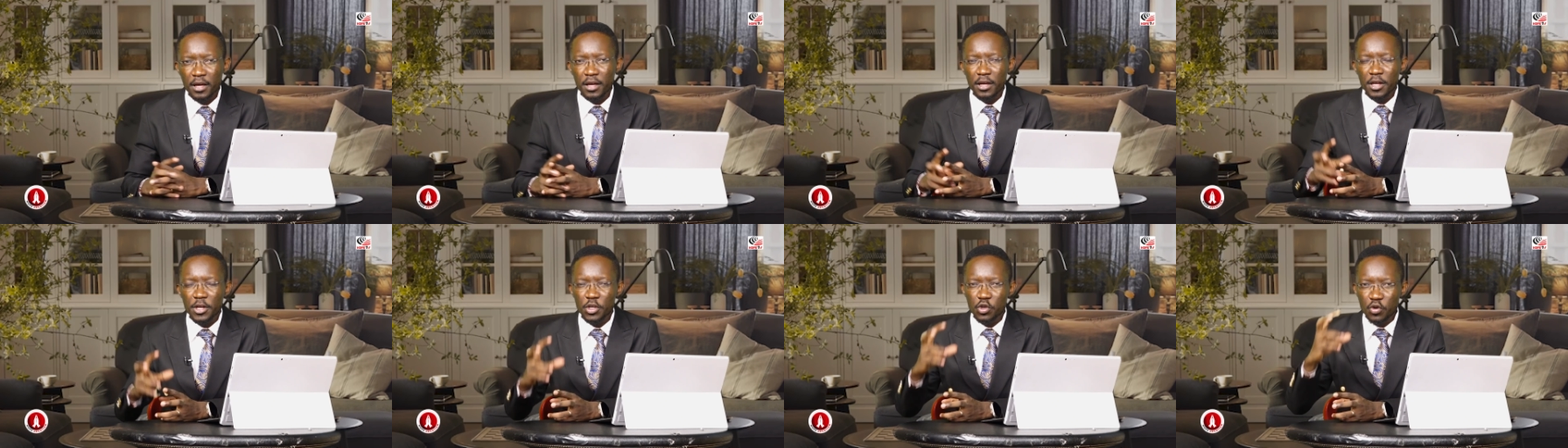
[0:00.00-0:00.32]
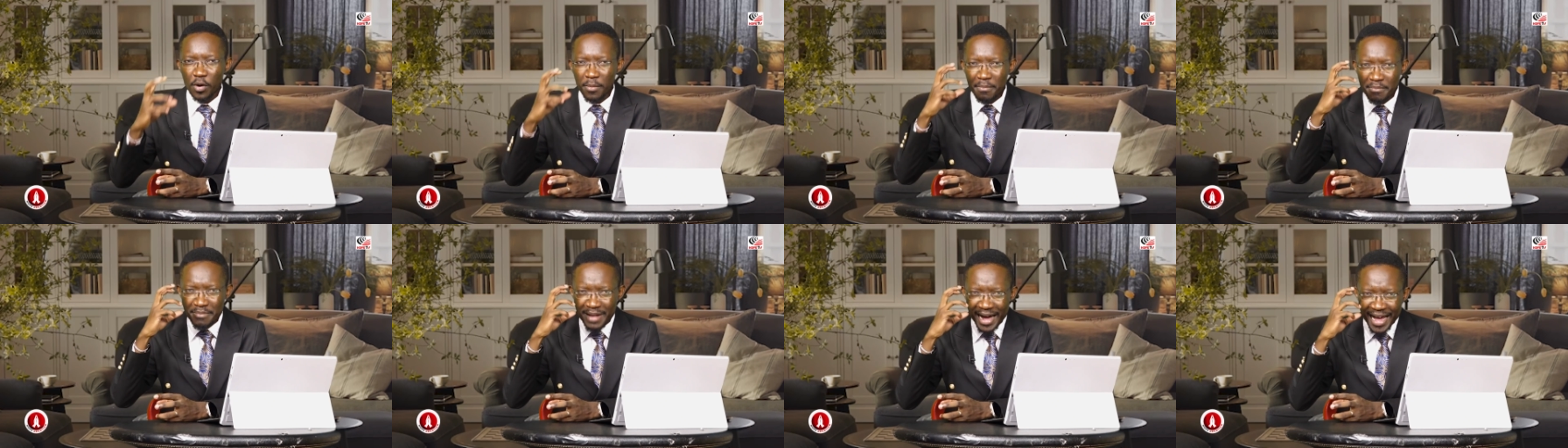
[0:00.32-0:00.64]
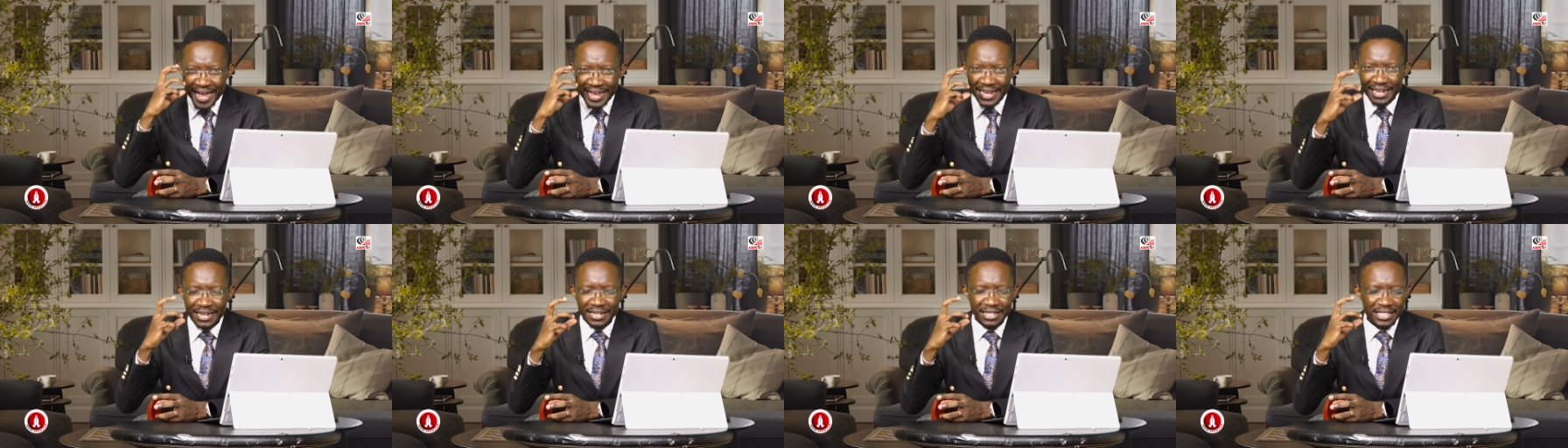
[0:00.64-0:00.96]
Your
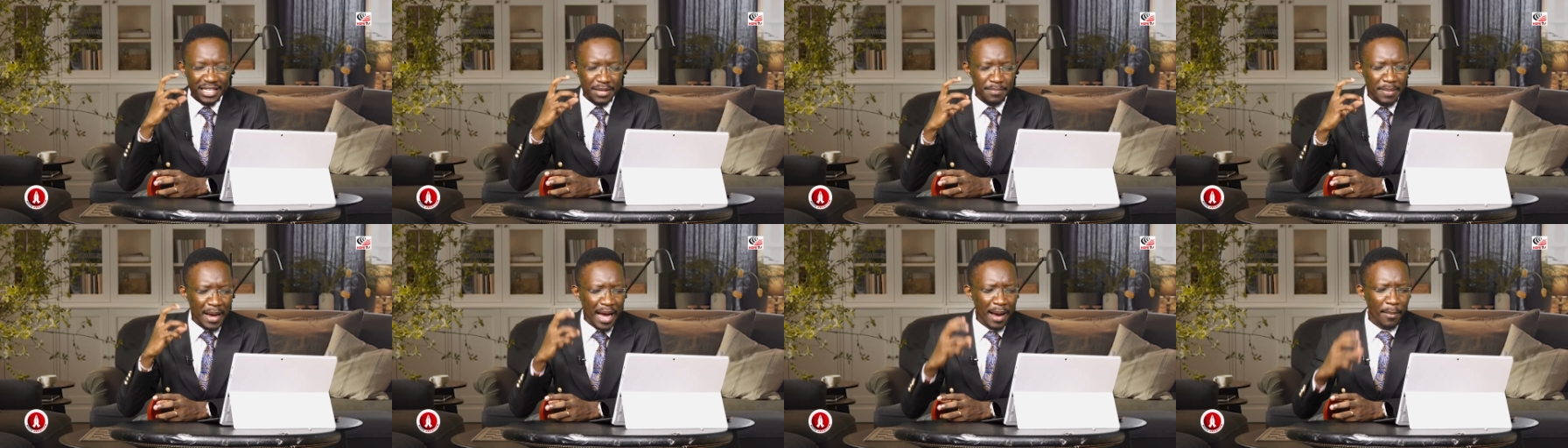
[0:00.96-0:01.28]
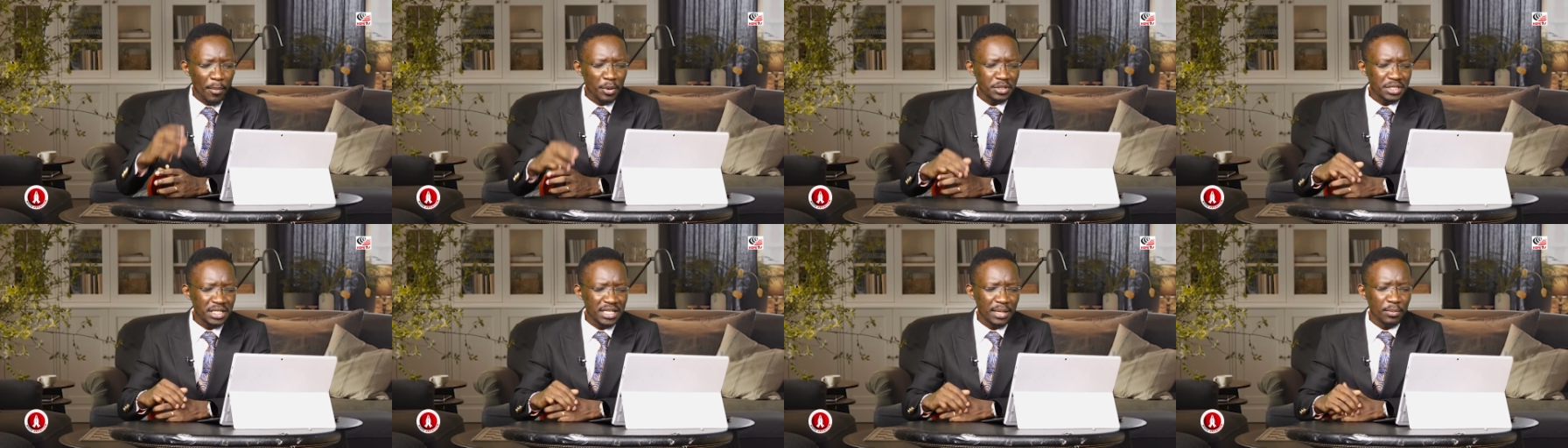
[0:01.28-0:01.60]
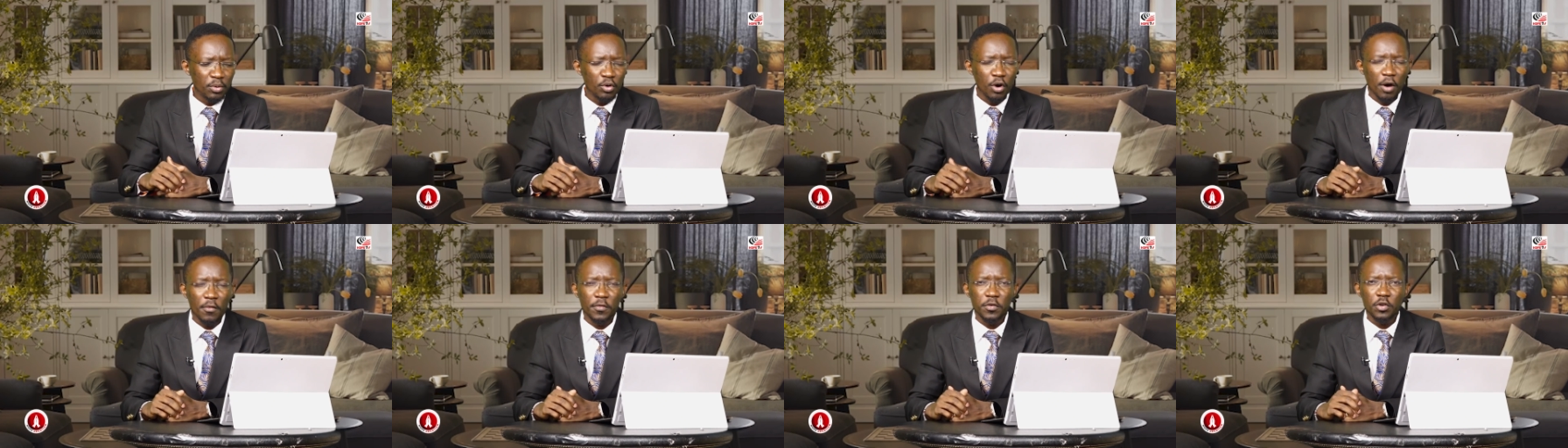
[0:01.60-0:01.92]
mind, the Bible says in the
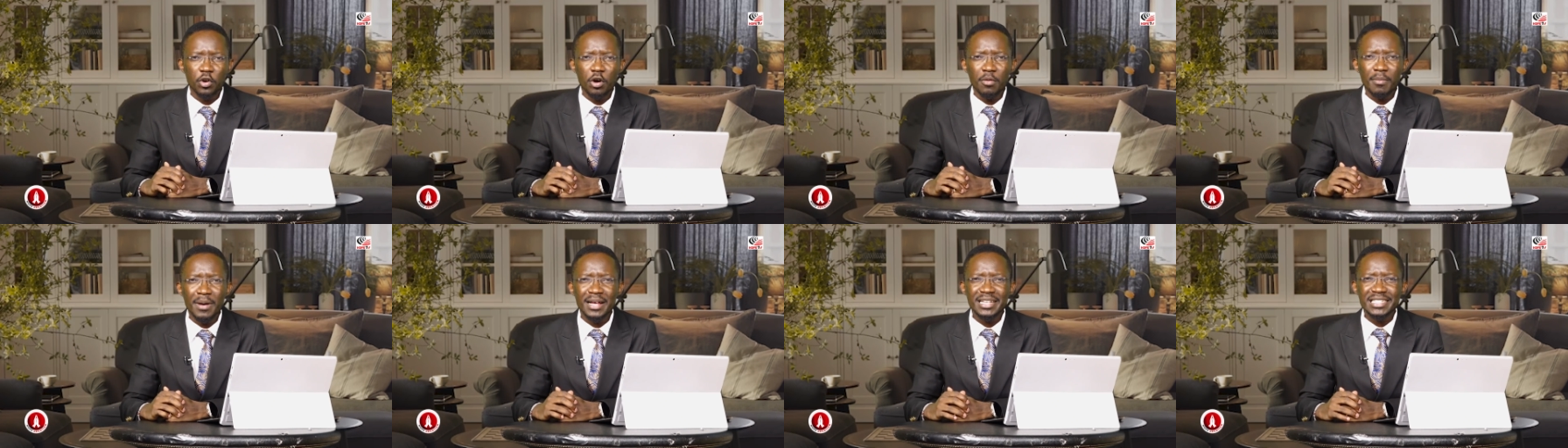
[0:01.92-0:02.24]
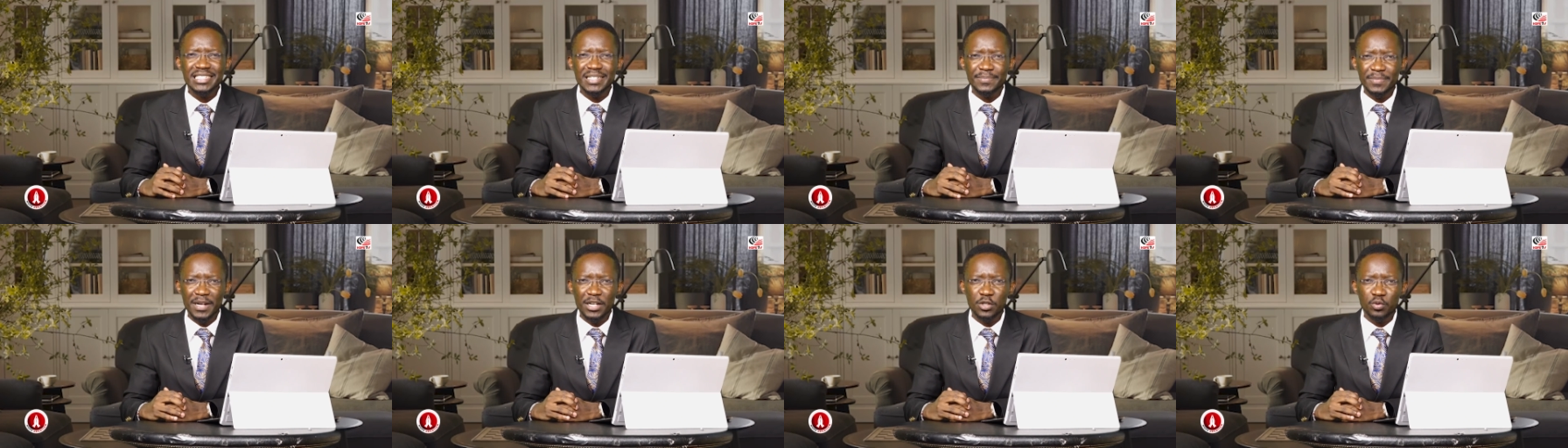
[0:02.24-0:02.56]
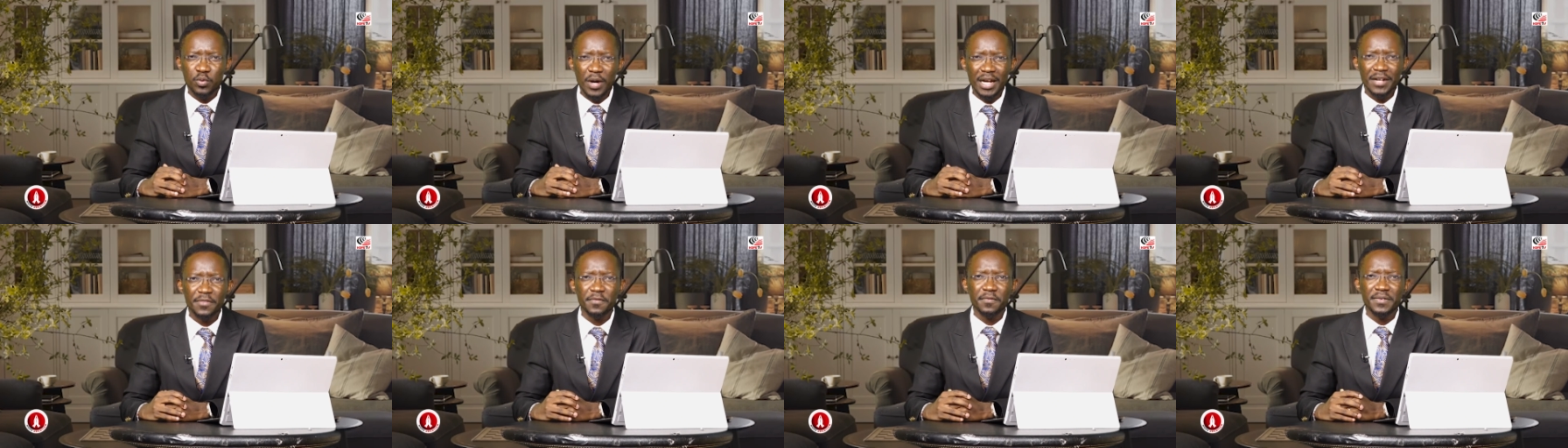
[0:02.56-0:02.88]
book of Romans, chapter
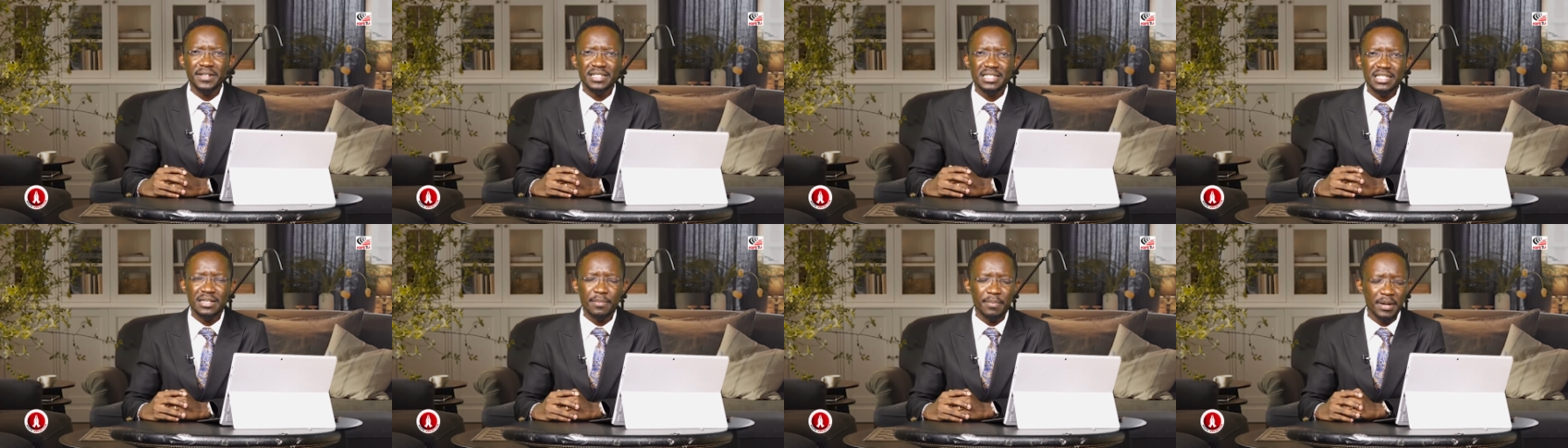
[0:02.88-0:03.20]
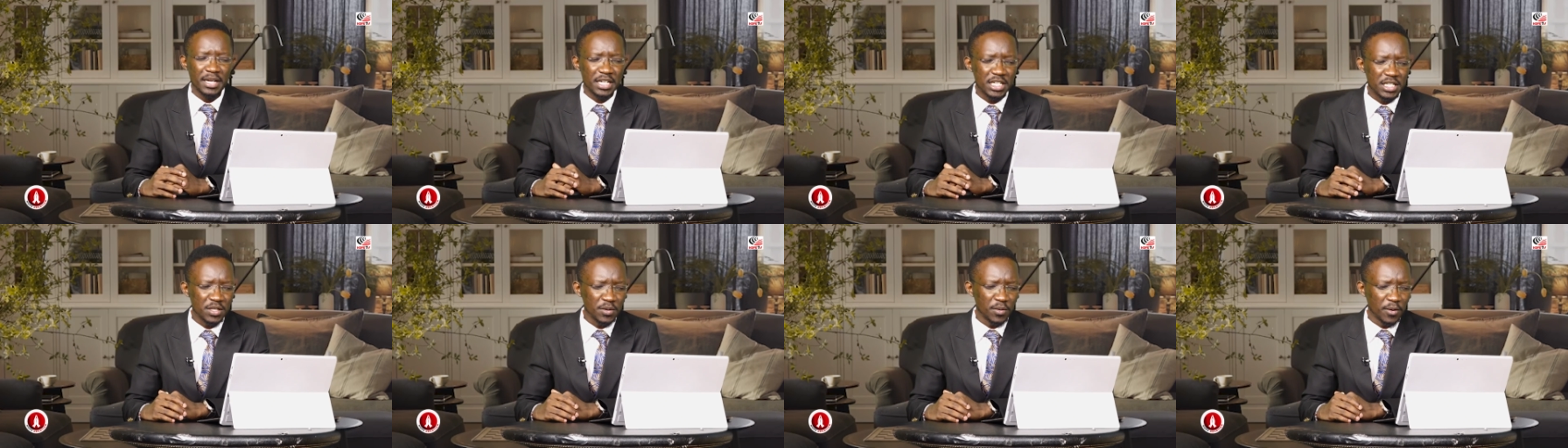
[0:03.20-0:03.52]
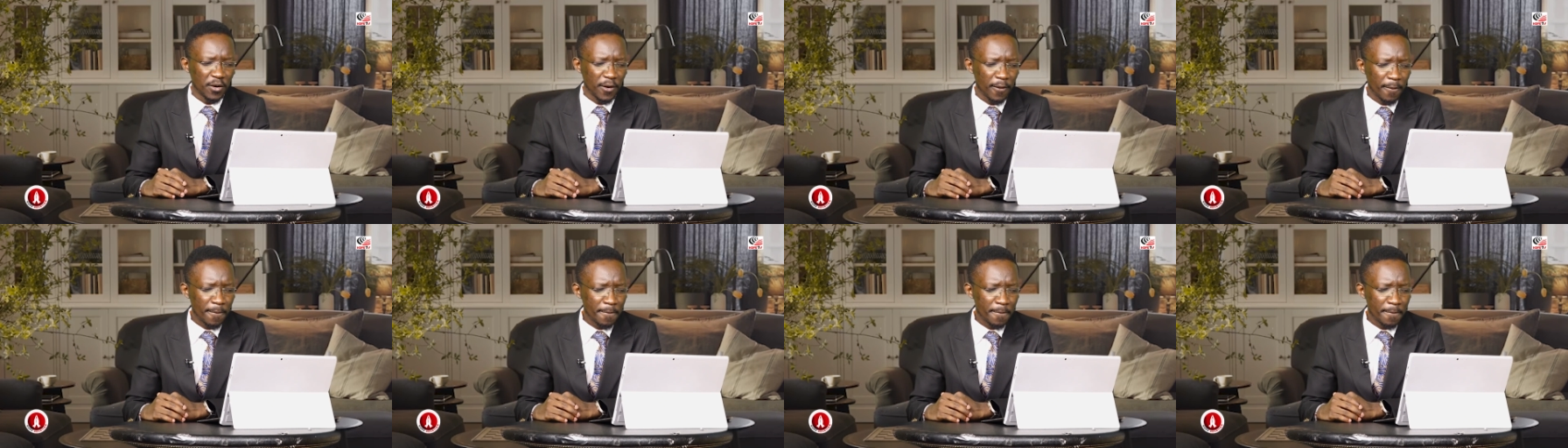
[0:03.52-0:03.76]
12, verse number 2,